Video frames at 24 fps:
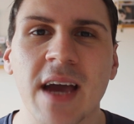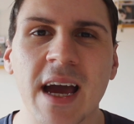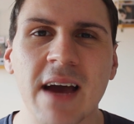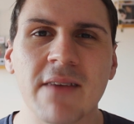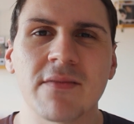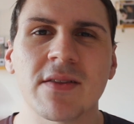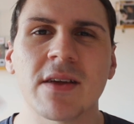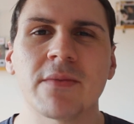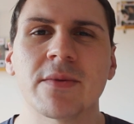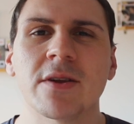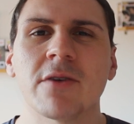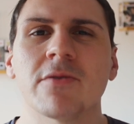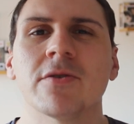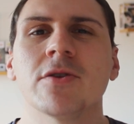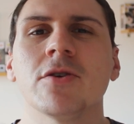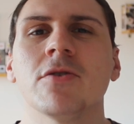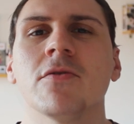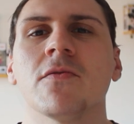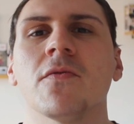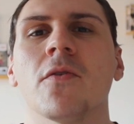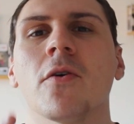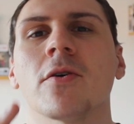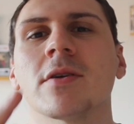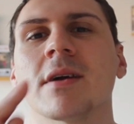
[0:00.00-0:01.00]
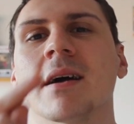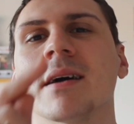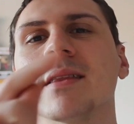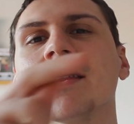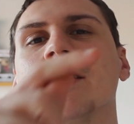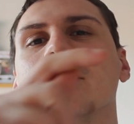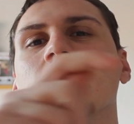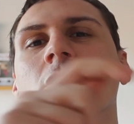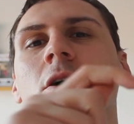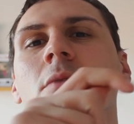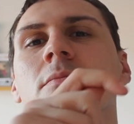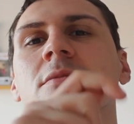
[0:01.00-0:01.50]
you have, let me know what you thought down in
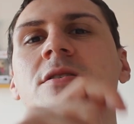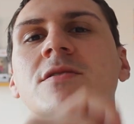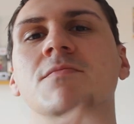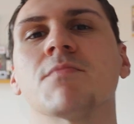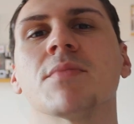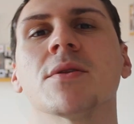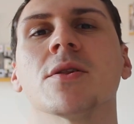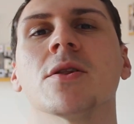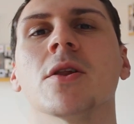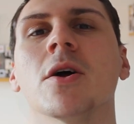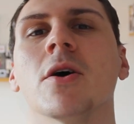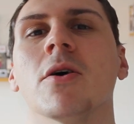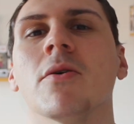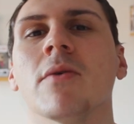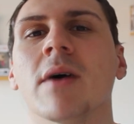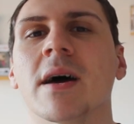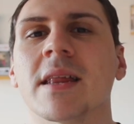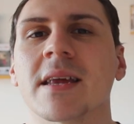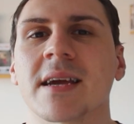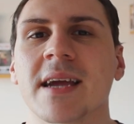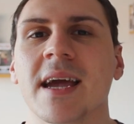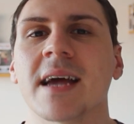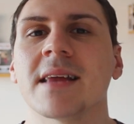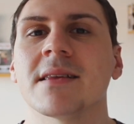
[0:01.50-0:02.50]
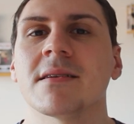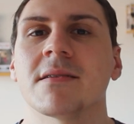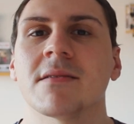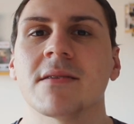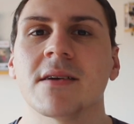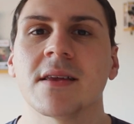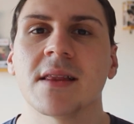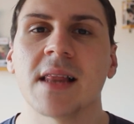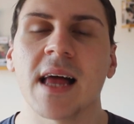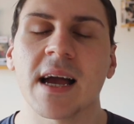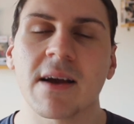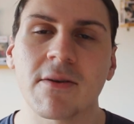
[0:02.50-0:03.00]
the comments below. And again,
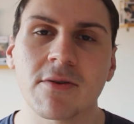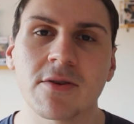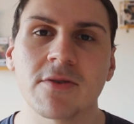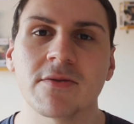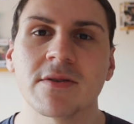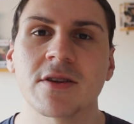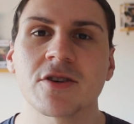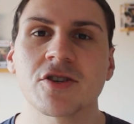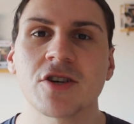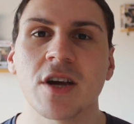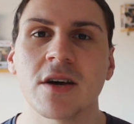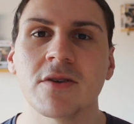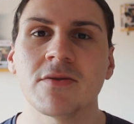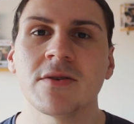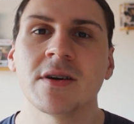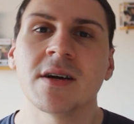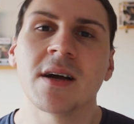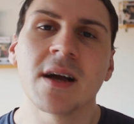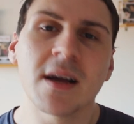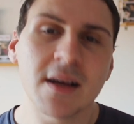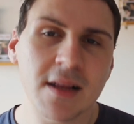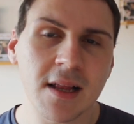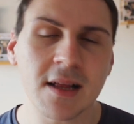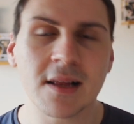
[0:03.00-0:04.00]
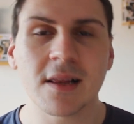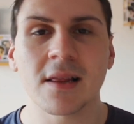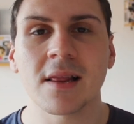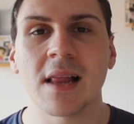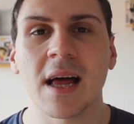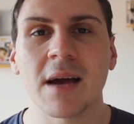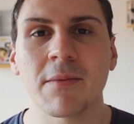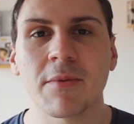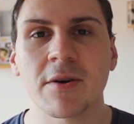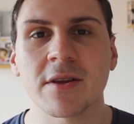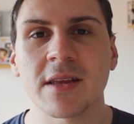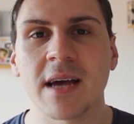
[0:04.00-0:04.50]
if you like what we're doing this channel, click the
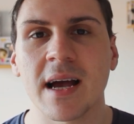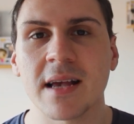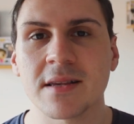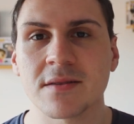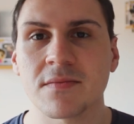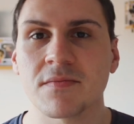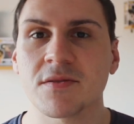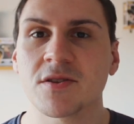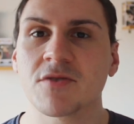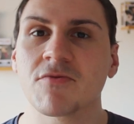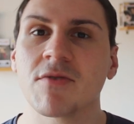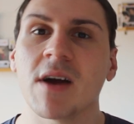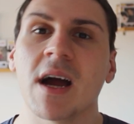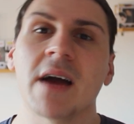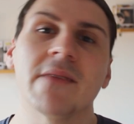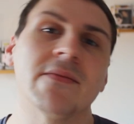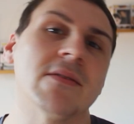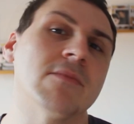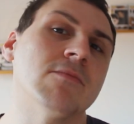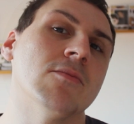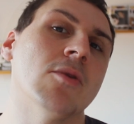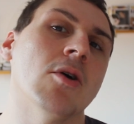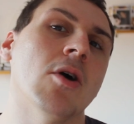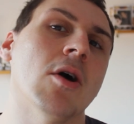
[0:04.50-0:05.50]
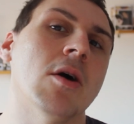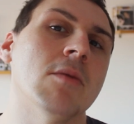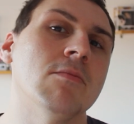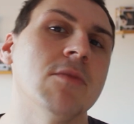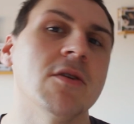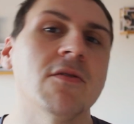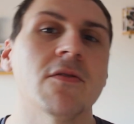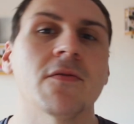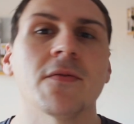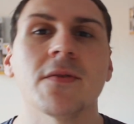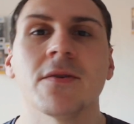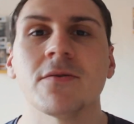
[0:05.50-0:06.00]
like button and subscribe for more
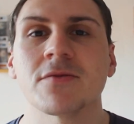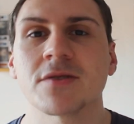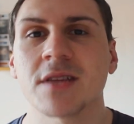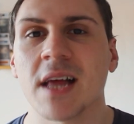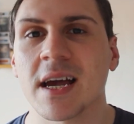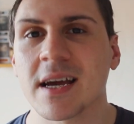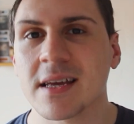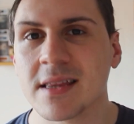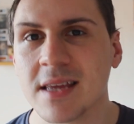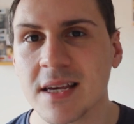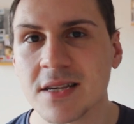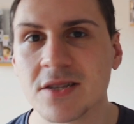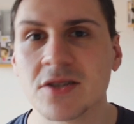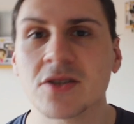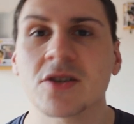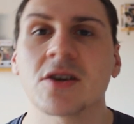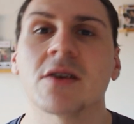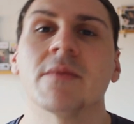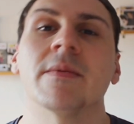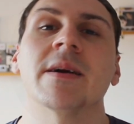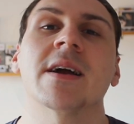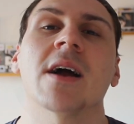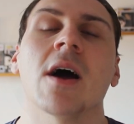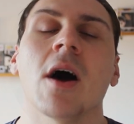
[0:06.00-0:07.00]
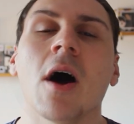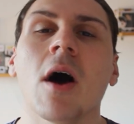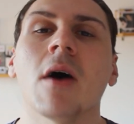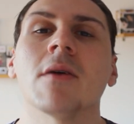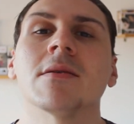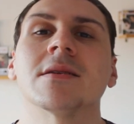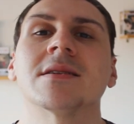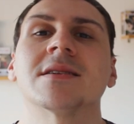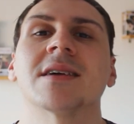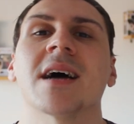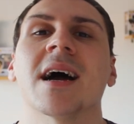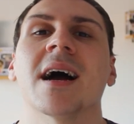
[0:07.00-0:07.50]
movie reviews like this coming
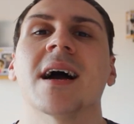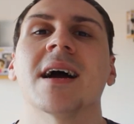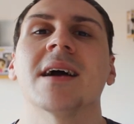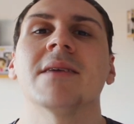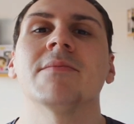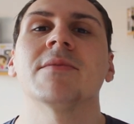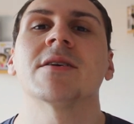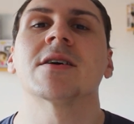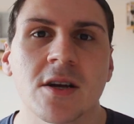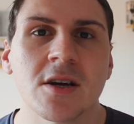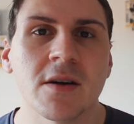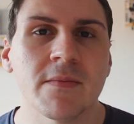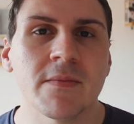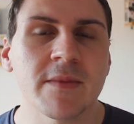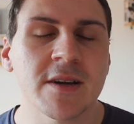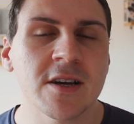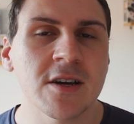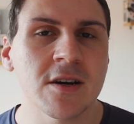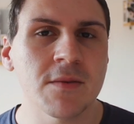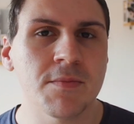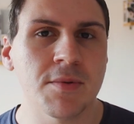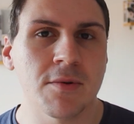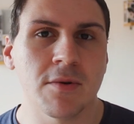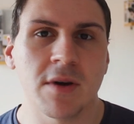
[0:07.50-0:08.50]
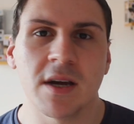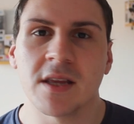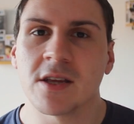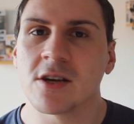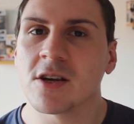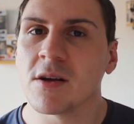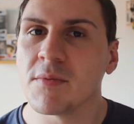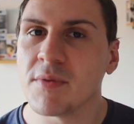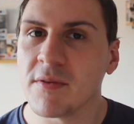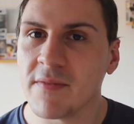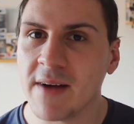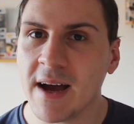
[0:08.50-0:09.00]
all the time. Coming up in a
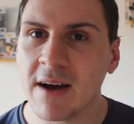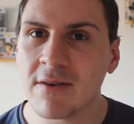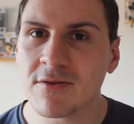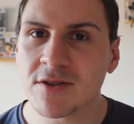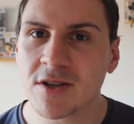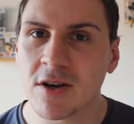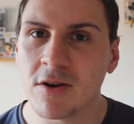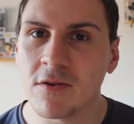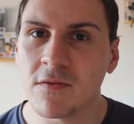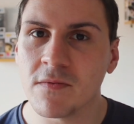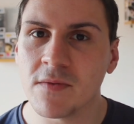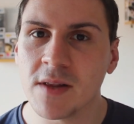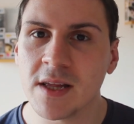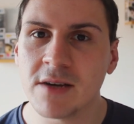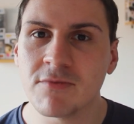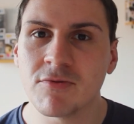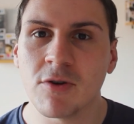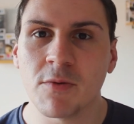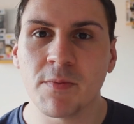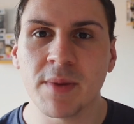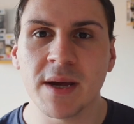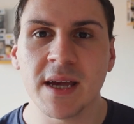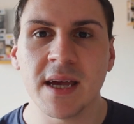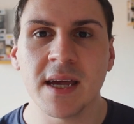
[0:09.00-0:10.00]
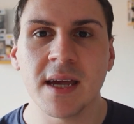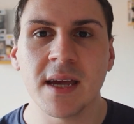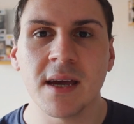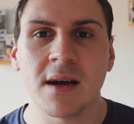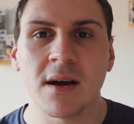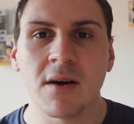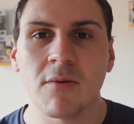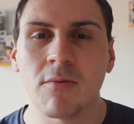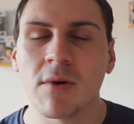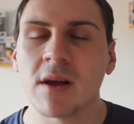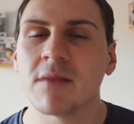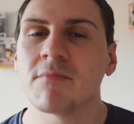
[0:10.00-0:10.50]
couple of hours, hopefully, will
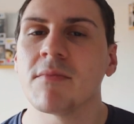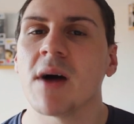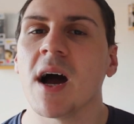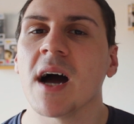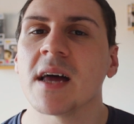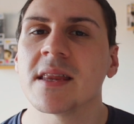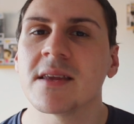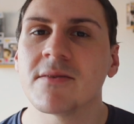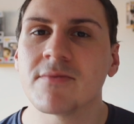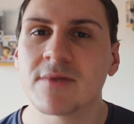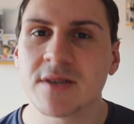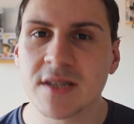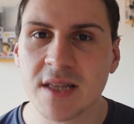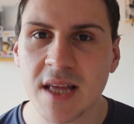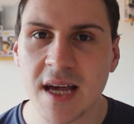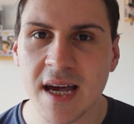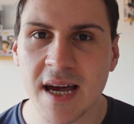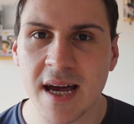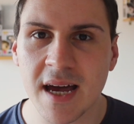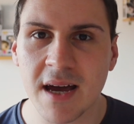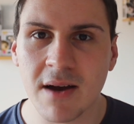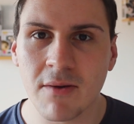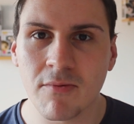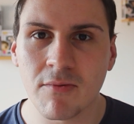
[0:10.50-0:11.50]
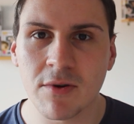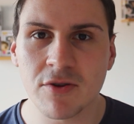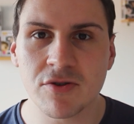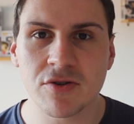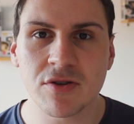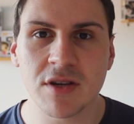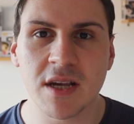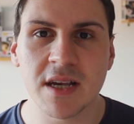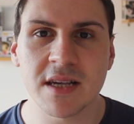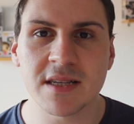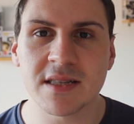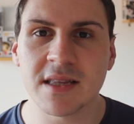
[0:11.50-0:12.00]
be When Marnie Was There,
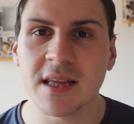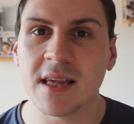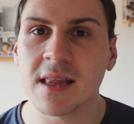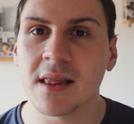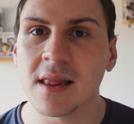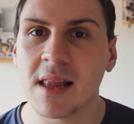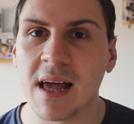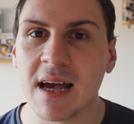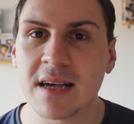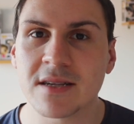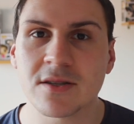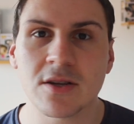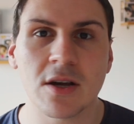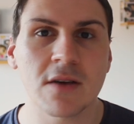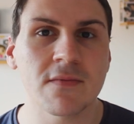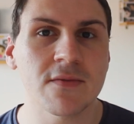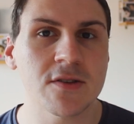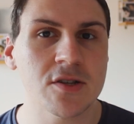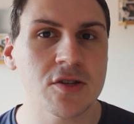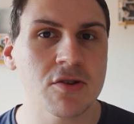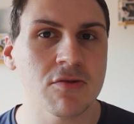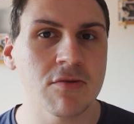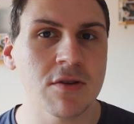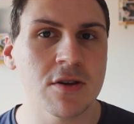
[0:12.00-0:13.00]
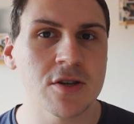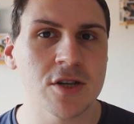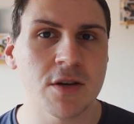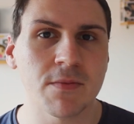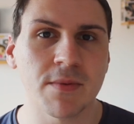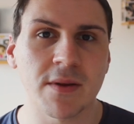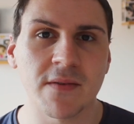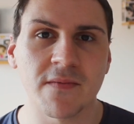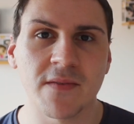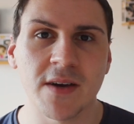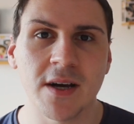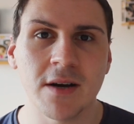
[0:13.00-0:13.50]
which is the last of the Studio
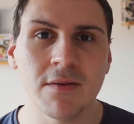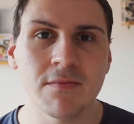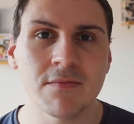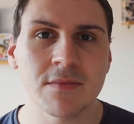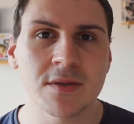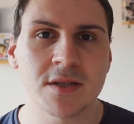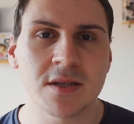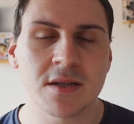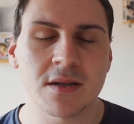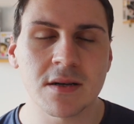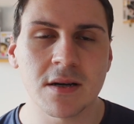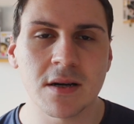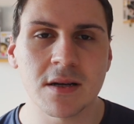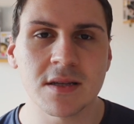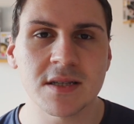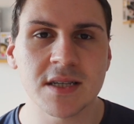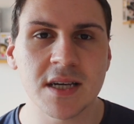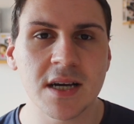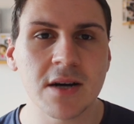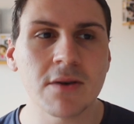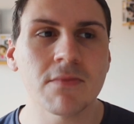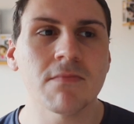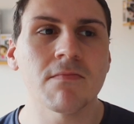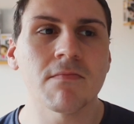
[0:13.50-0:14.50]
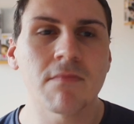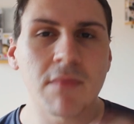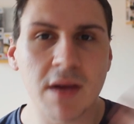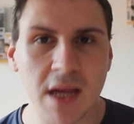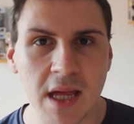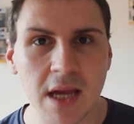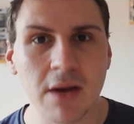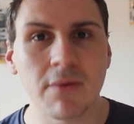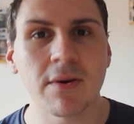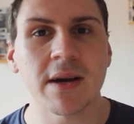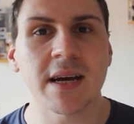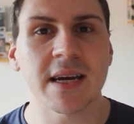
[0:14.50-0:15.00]
Ghibli films until
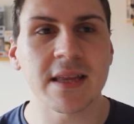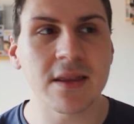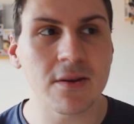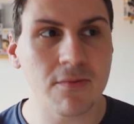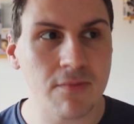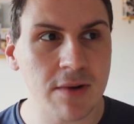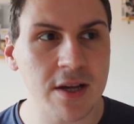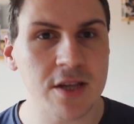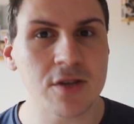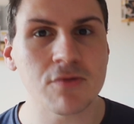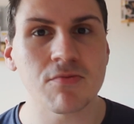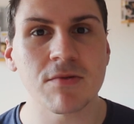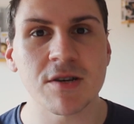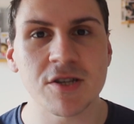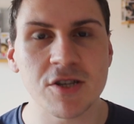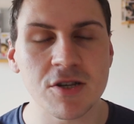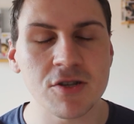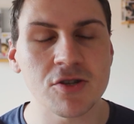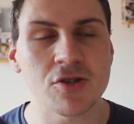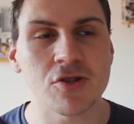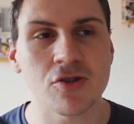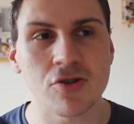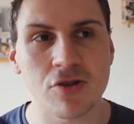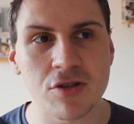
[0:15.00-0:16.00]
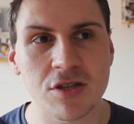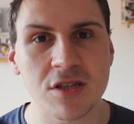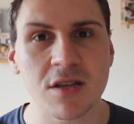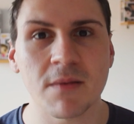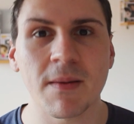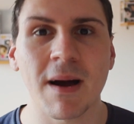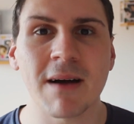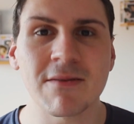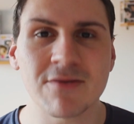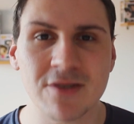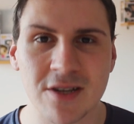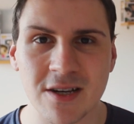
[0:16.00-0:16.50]
Earwig and the Witch, which is just
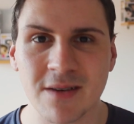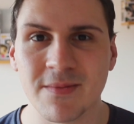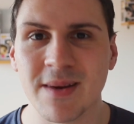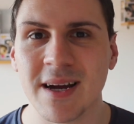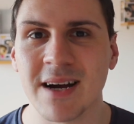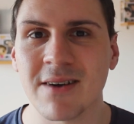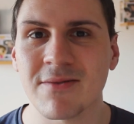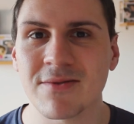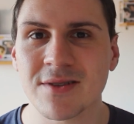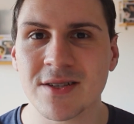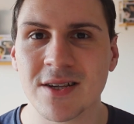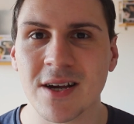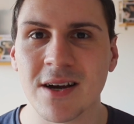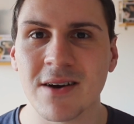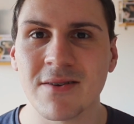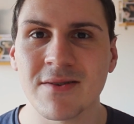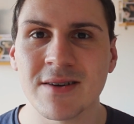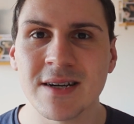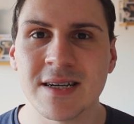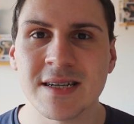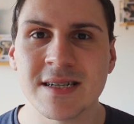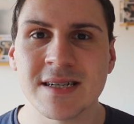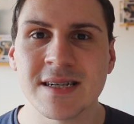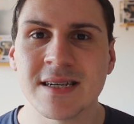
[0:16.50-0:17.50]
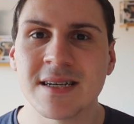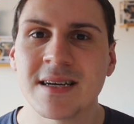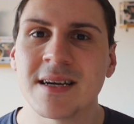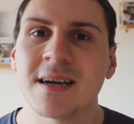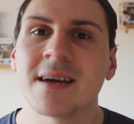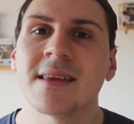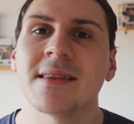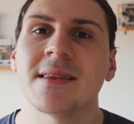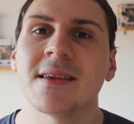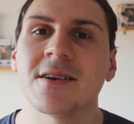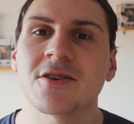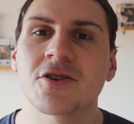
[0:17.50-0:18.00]
about to come out. So
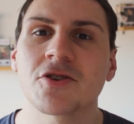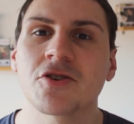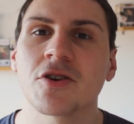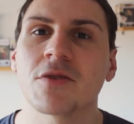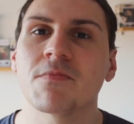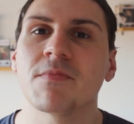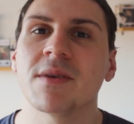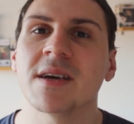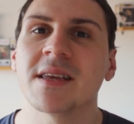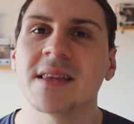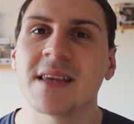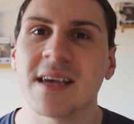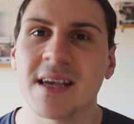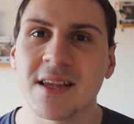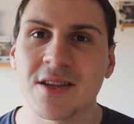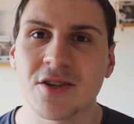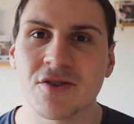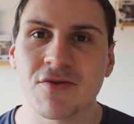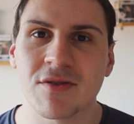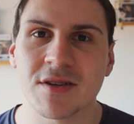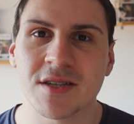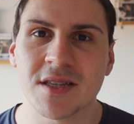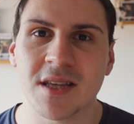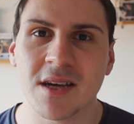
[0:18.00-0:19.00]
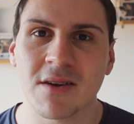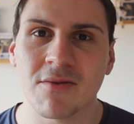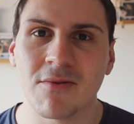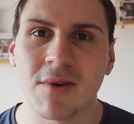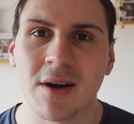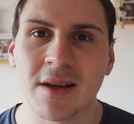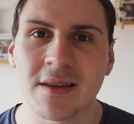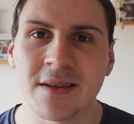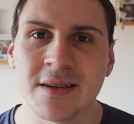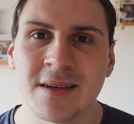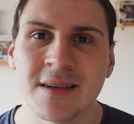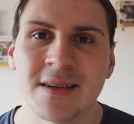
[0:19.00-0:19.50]
this should be an interesting
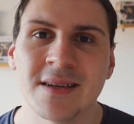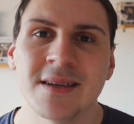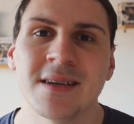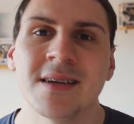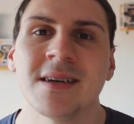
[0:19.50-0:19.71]
one.